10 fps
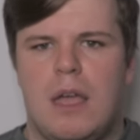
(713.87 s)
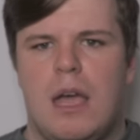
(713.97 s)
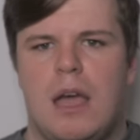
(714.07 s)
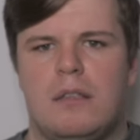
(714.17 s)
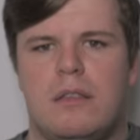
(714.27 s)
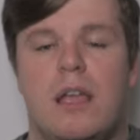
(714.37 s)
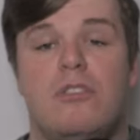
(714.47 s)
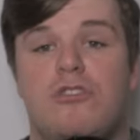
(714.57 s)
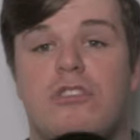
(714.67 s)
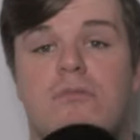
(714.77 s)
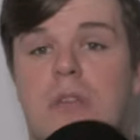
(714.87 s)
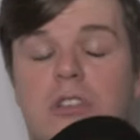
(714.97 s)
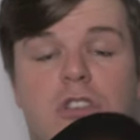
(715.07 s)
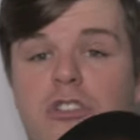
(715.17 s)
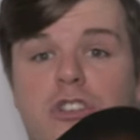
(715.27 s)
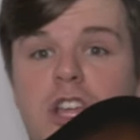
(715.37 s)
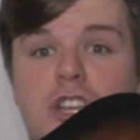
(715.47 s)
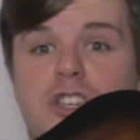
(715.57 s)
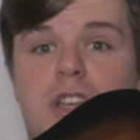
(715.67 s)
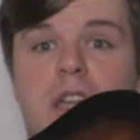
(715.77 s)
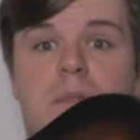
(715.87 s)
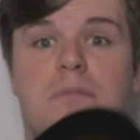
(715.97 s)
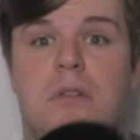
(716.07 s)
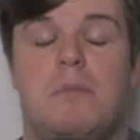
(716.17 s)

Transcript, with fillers: And it's just, it's a unique shape.